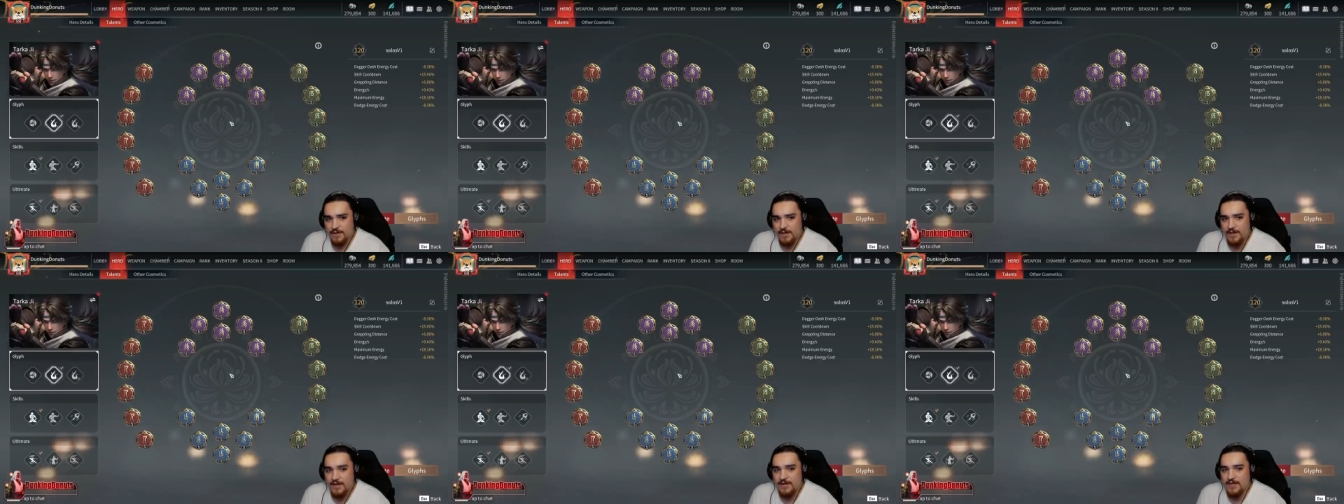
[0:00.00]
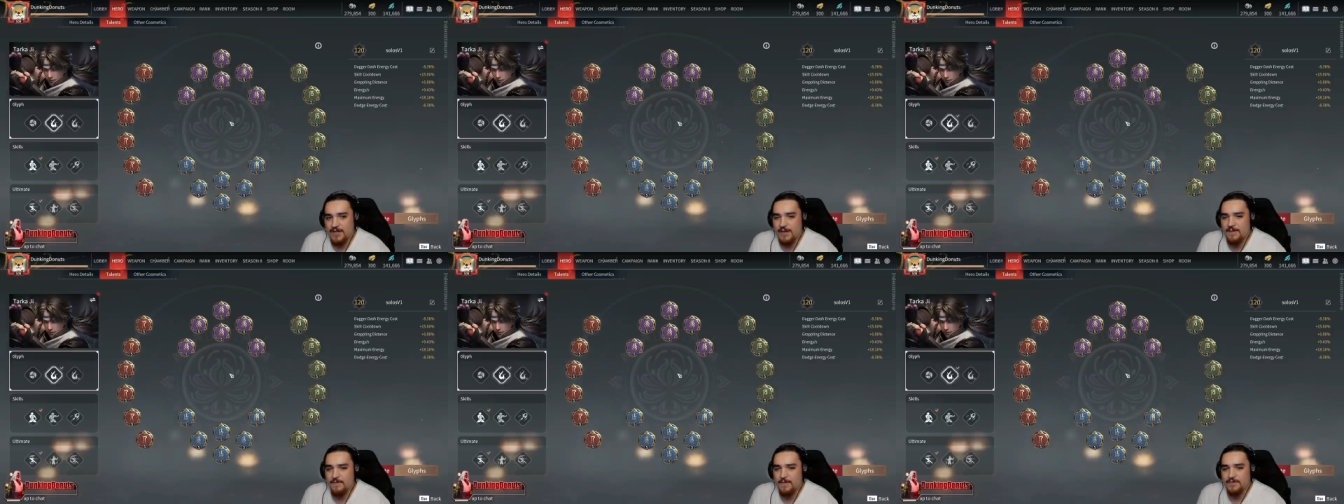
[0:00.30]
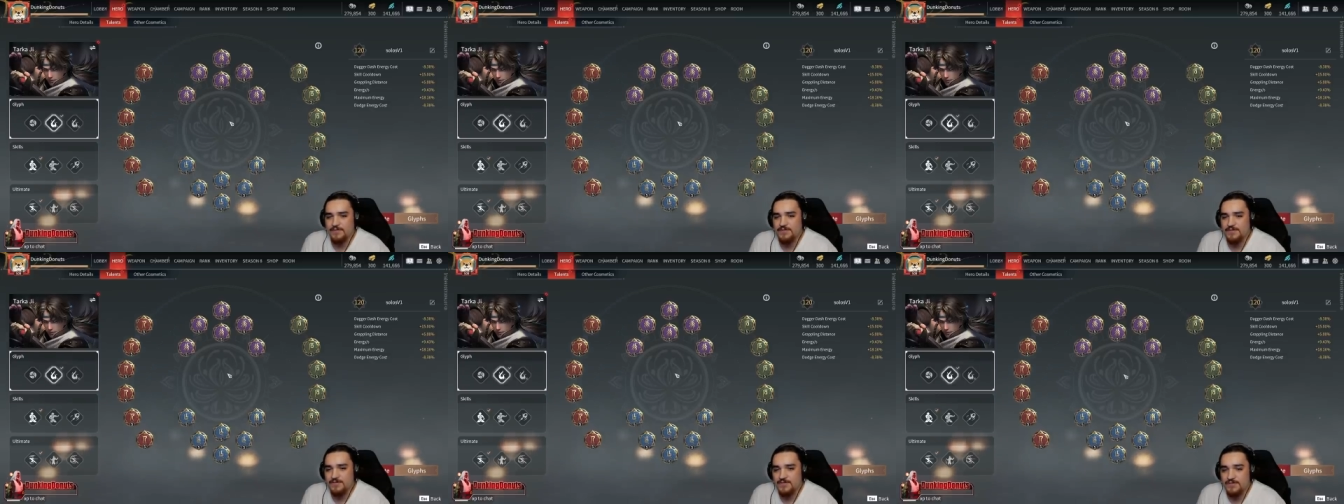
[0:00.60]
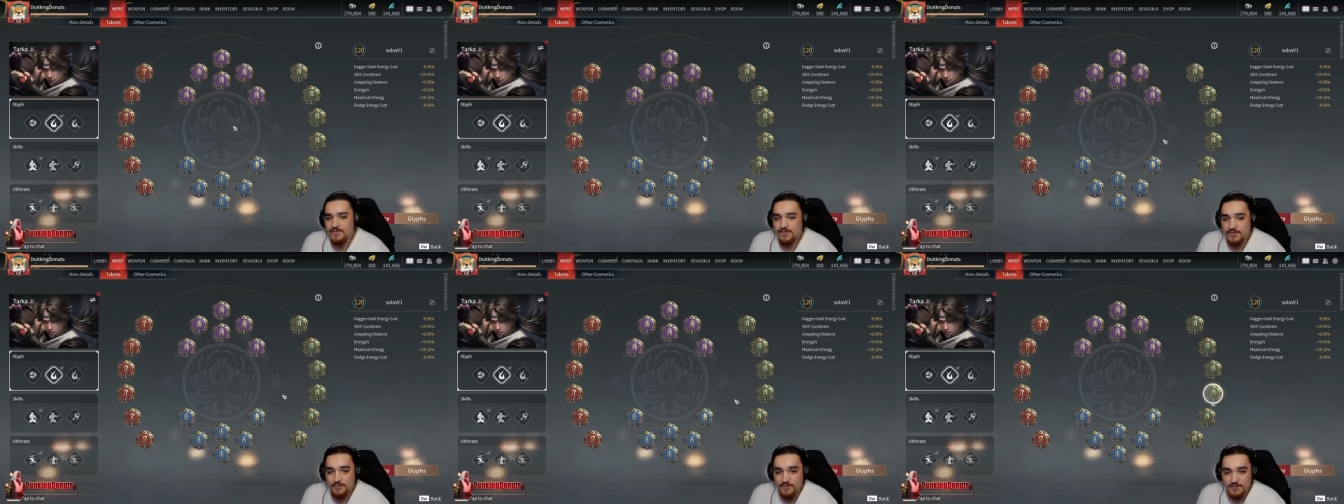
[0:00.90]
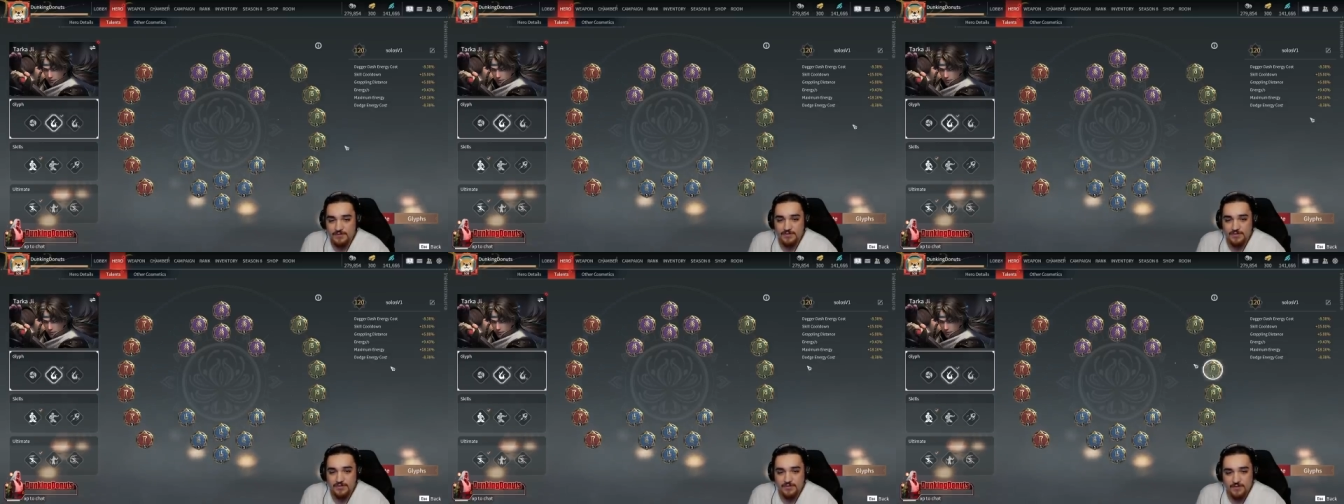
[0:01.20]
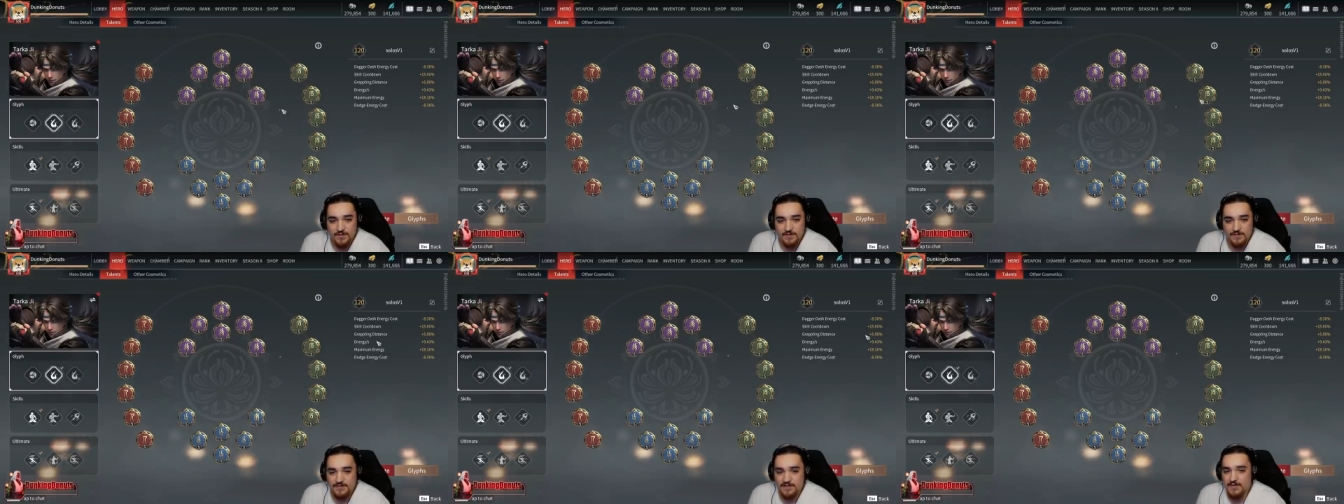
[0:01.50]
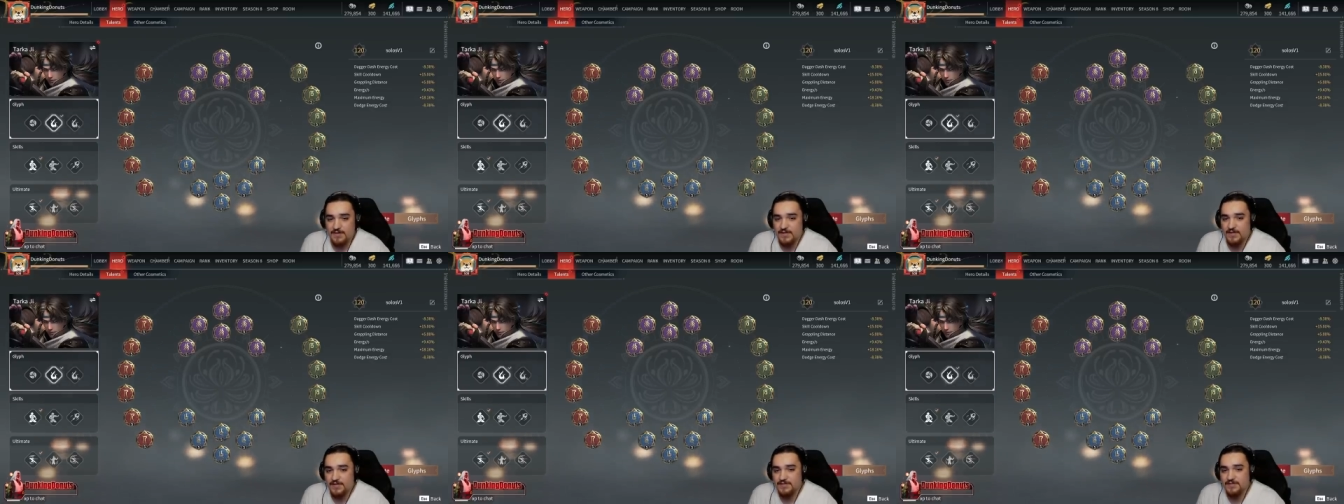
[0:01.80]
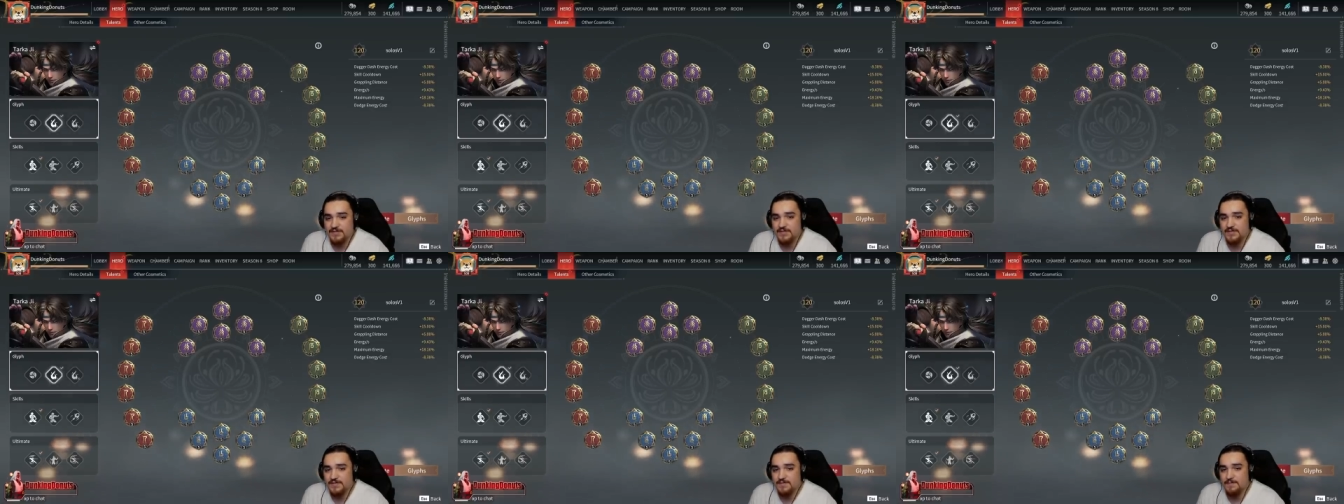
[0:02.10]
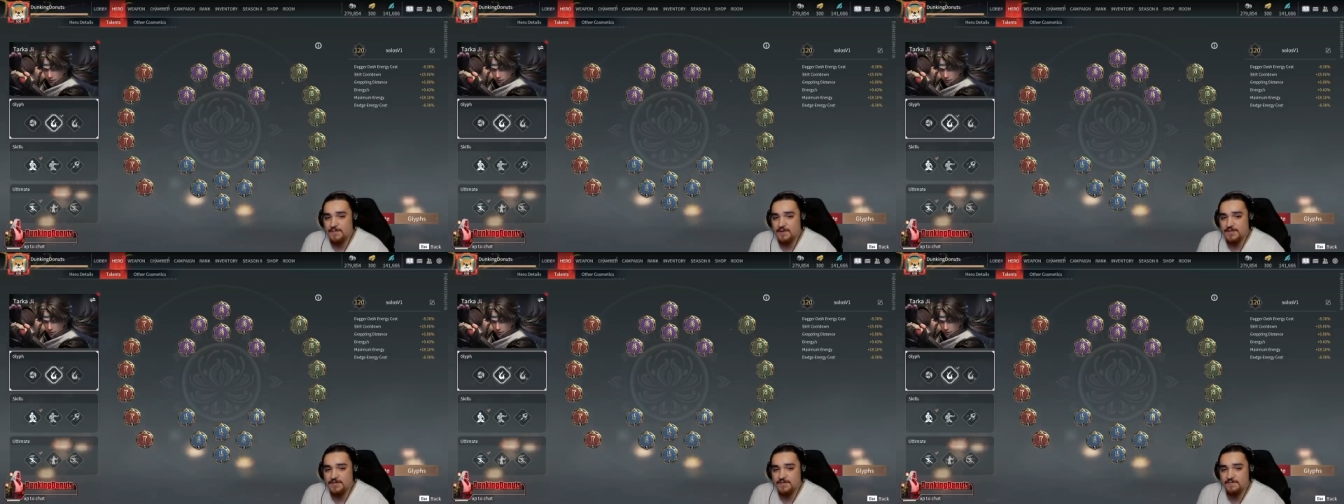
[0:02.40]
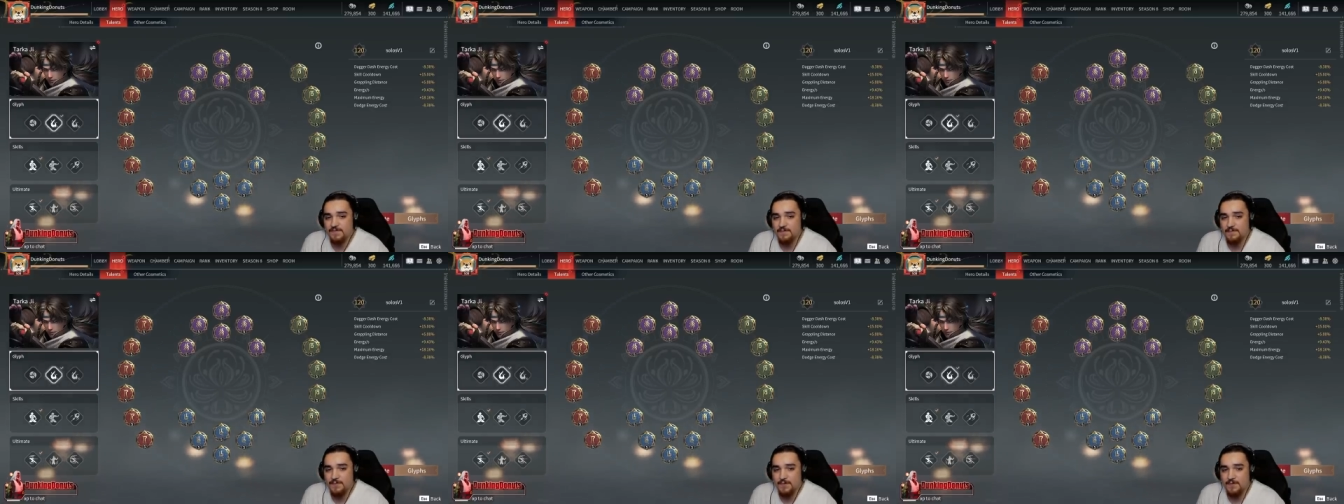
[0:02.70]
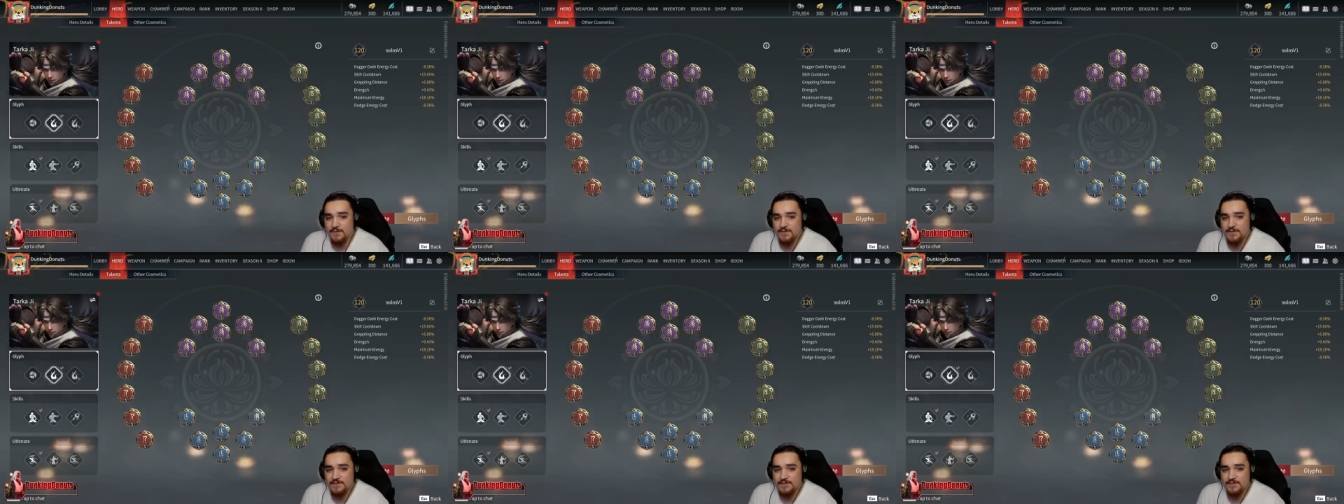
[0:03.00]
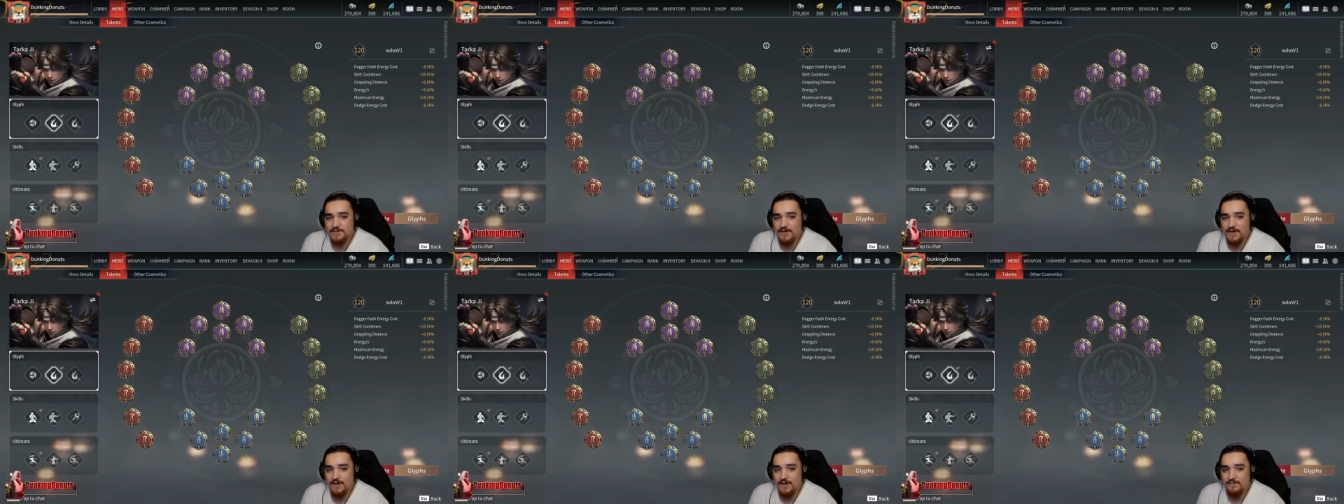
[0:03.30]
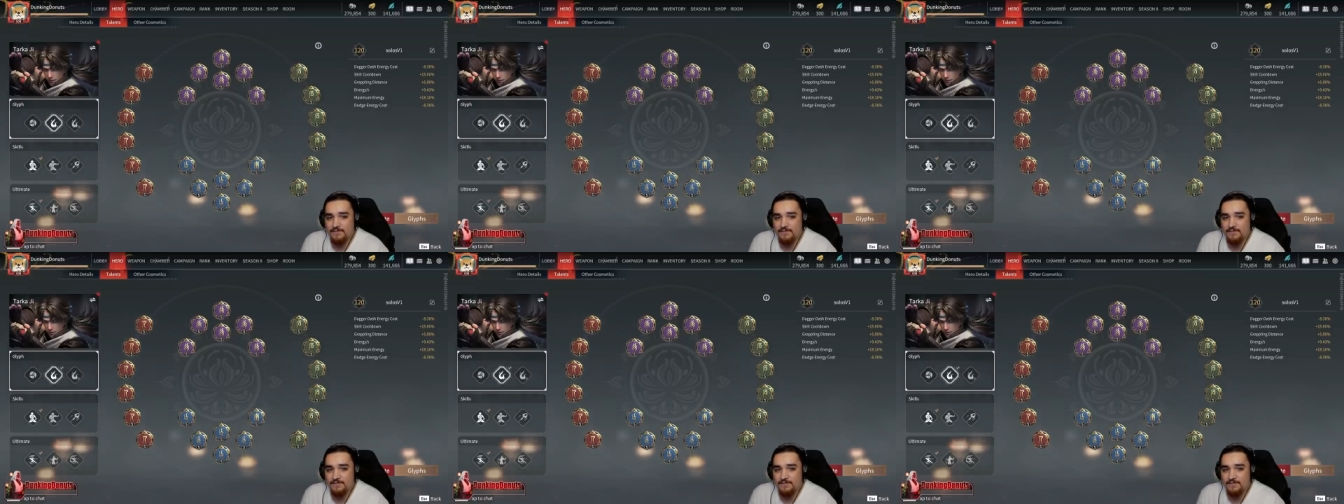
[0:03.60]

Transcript: In game modes such as duos and trios, there isn't as much of an importance of